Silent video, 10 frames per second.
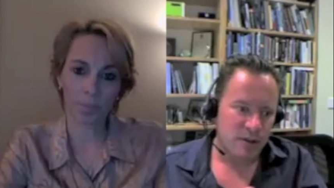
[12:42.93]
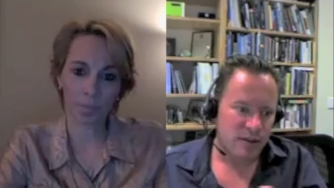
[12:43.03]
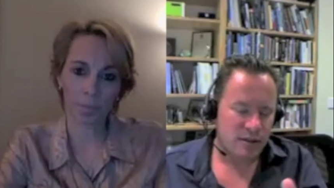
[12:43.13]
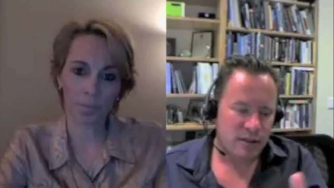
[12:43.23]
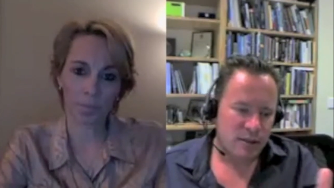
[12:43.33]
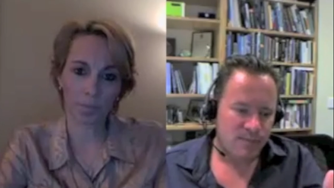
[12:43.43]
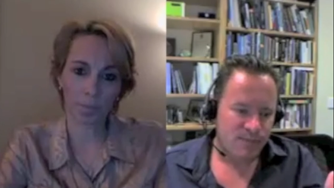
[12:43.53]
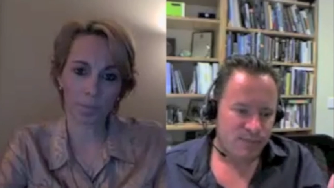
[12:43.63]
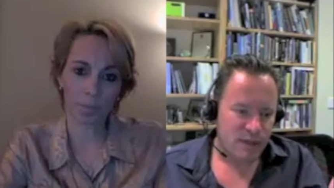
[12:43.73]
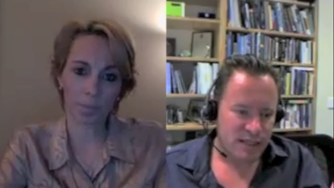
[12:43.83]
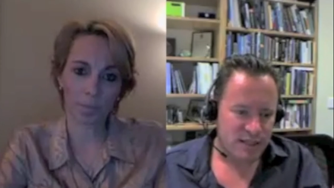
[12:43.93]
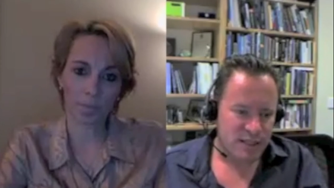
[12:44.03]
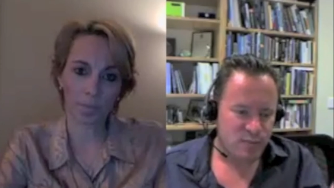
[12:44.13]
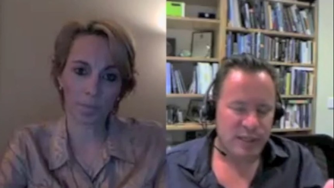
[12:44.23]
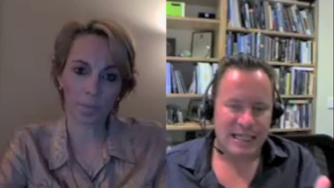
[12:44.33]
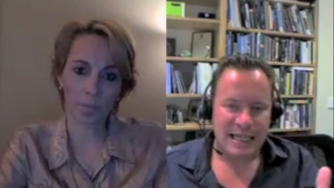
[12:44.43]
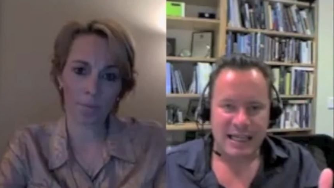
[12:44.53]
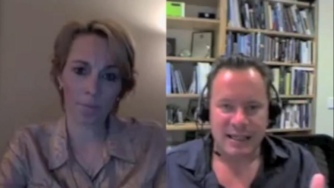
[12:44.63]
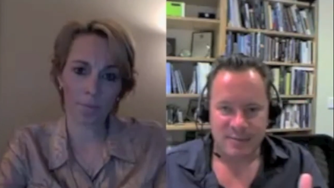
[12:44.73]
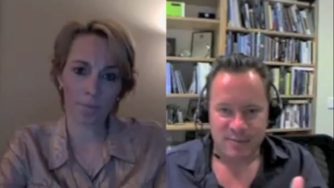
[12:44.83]
Speaker 1: but it, it's pretty
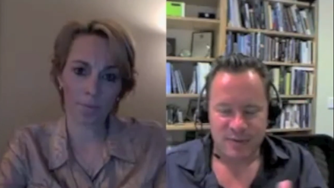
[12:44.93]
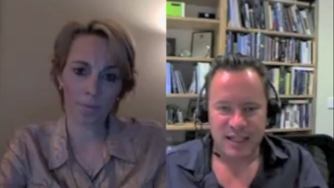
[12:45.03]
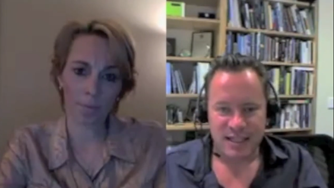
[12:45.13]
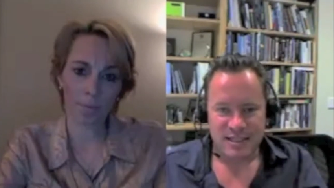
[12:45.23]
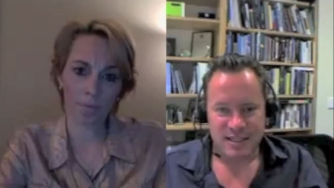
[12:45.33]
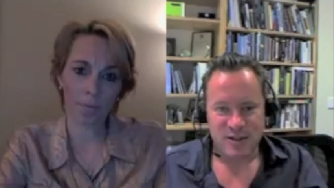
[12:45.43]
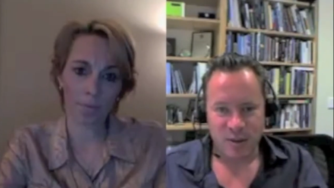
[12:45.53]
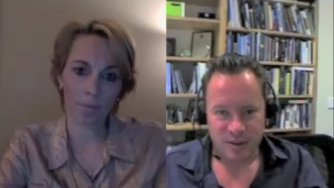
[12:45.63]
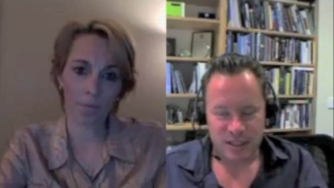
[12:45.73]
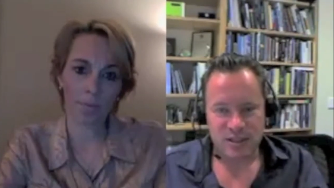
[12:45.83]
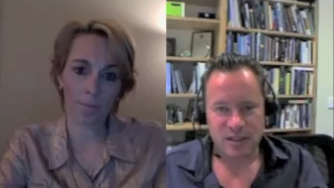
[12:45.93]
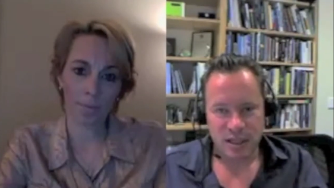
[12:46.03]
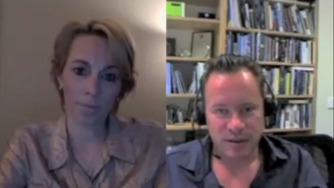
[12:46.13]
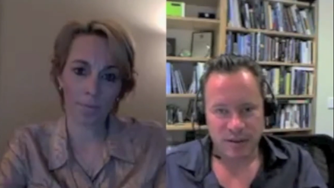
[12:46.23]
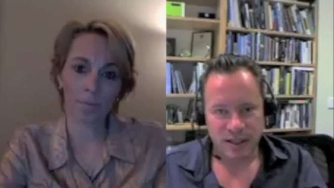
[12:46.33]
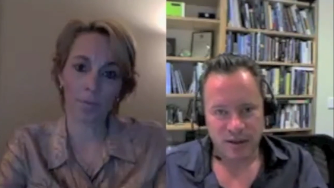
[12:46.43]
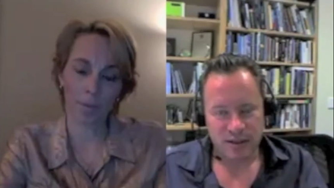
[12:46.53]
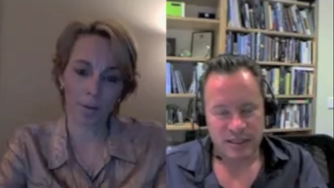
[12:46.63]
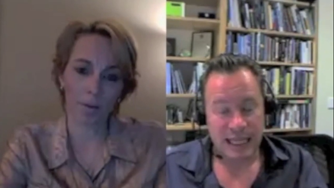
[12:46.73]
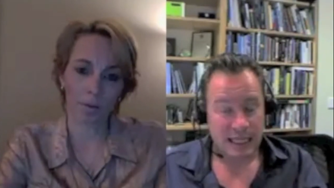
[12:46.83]
clear that there's this competition going on,
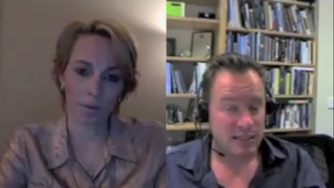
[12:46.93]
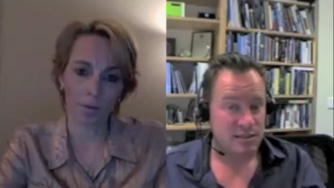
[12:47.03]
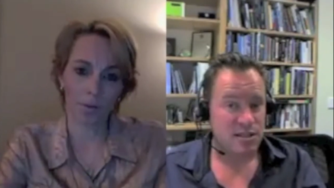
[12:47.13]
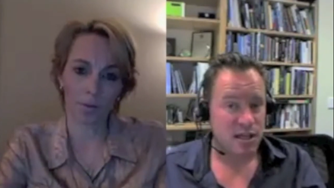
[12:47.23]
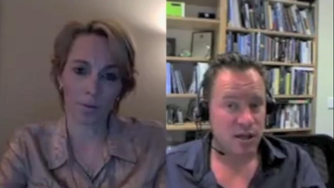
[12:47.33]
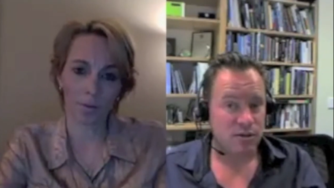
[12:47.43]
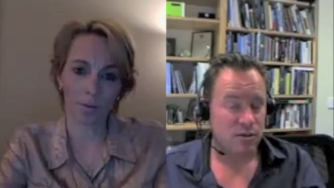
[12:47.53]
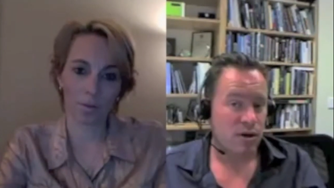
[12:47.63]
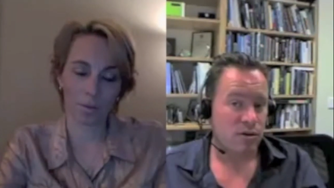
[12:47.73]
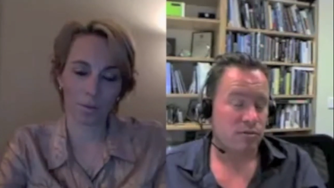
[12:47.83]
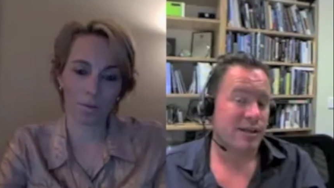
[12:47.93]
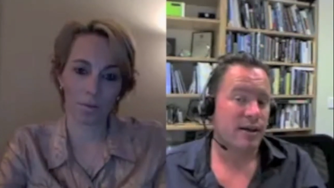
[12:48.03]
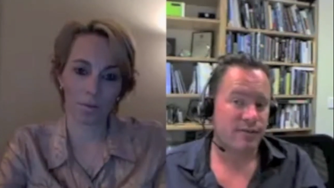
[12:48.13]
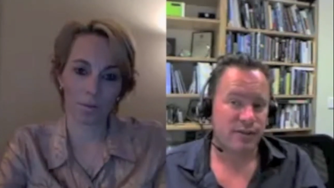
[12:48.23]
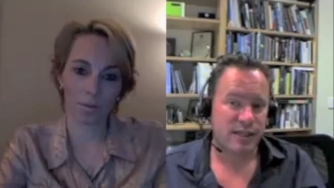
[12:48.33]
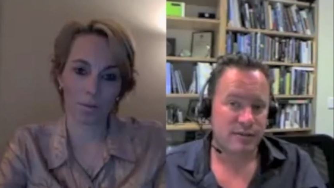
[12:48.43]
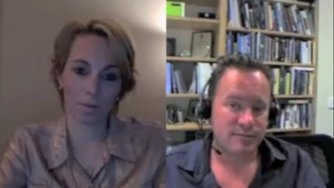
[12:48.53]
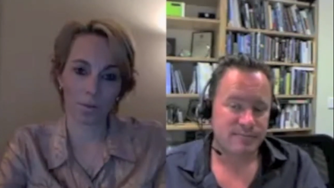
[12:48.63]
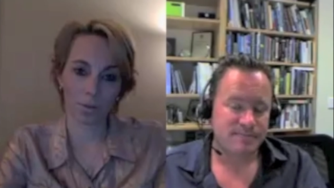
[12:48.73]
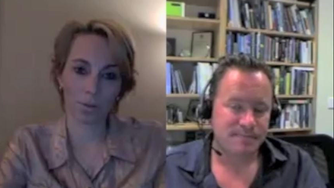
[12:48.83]
and that can slow coral recovery.
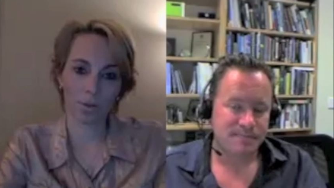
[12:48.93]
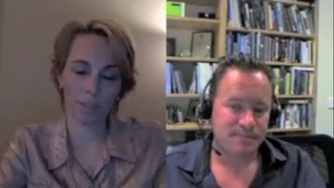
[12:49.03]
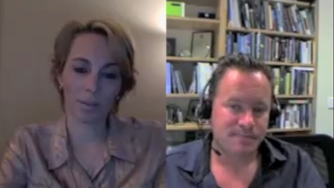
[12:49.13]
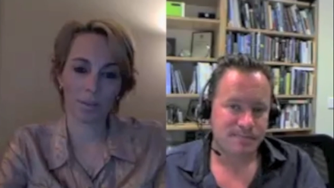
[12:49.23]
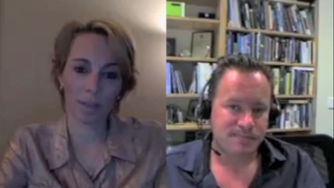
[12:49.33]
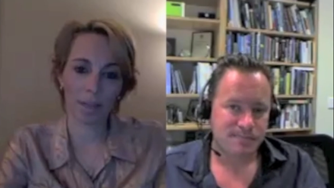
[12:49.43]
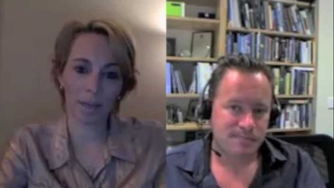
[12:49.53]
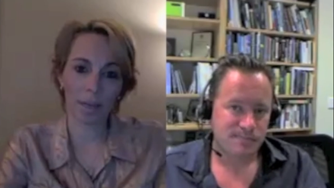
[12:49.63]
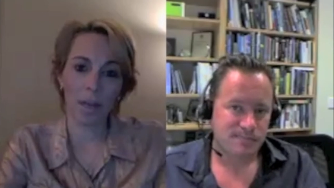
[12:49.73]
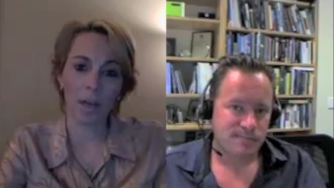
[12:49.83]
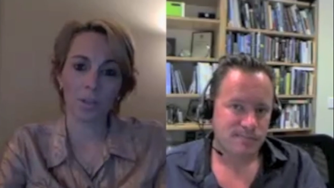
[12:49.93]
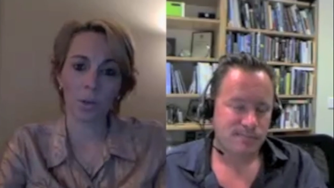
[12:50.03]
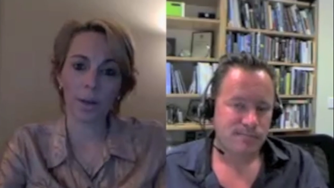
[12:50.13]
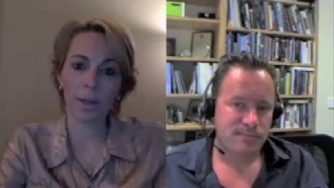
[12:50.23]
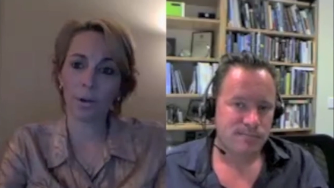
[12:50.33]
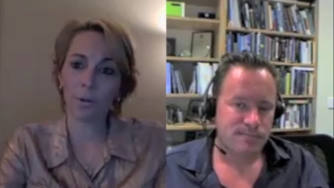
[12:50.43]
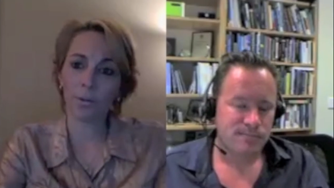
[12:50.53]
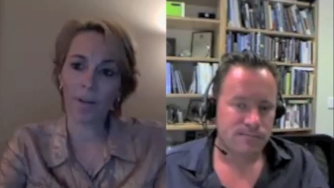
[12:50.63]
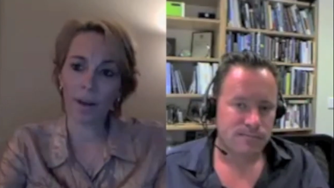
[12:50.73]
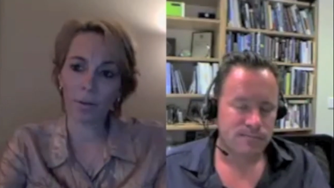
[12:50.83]
Speaker 2: Sure, it sounds like it. So in our
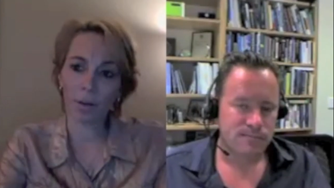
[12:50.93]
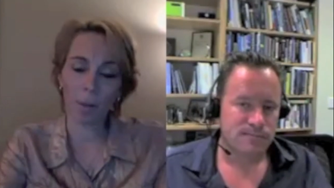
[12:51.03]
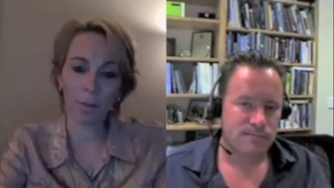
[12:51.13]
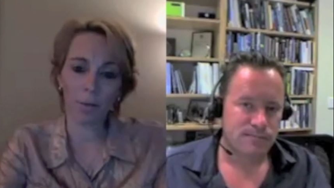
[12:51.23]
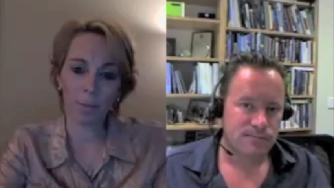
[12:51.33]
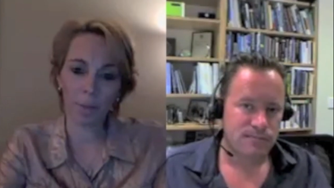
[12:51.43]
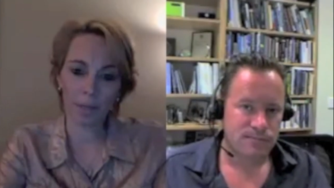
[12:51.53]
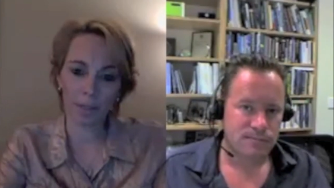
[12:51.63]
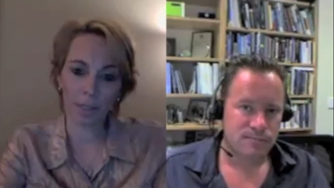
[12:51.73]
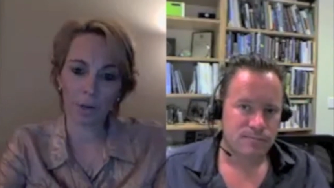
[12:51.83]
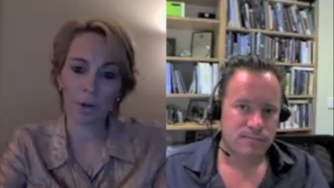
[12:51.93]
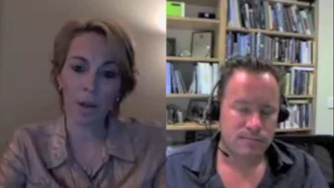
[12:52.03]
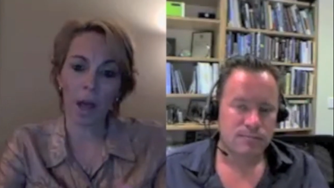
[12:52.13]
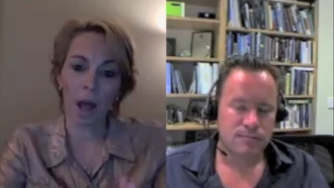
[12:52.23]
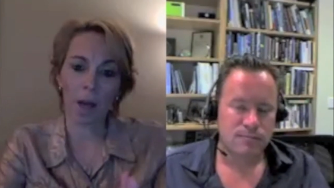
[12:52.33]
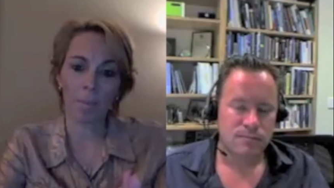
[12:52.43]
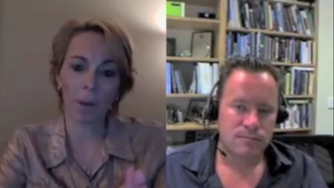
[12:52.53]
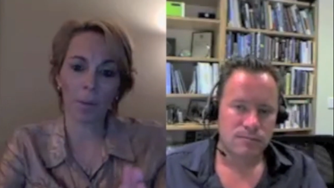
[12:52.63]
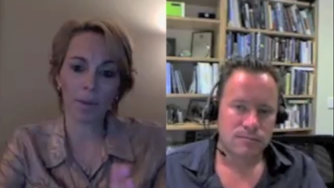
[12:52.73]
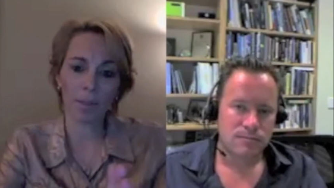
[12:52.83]
final couple of minutes here, um, I
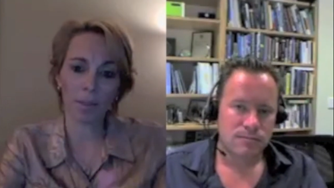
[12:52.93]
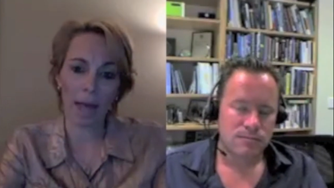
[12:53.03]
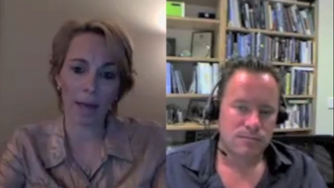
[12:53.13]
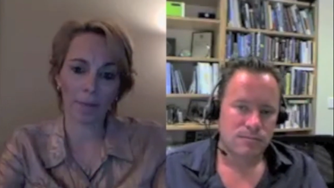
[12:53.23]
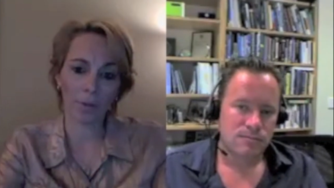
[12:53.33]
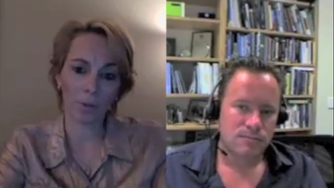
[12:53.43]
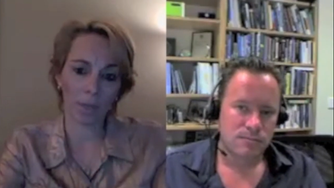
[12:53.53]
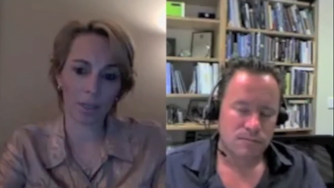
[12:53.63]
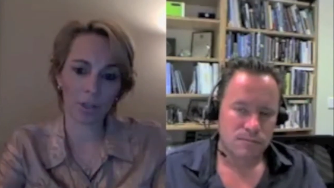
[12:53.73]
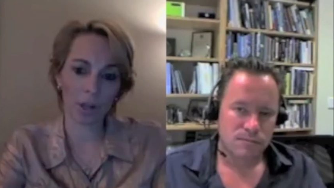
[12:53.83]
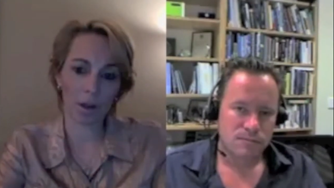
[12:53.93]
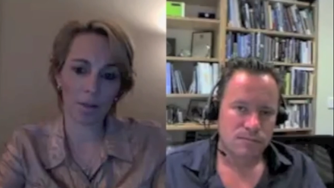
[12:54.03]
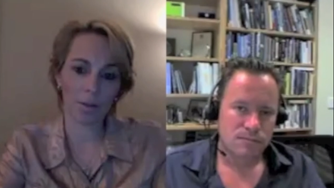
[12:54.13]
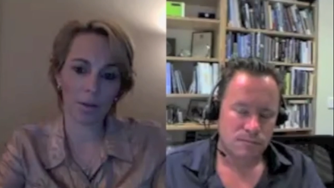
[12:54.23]
wanted to have you touch on the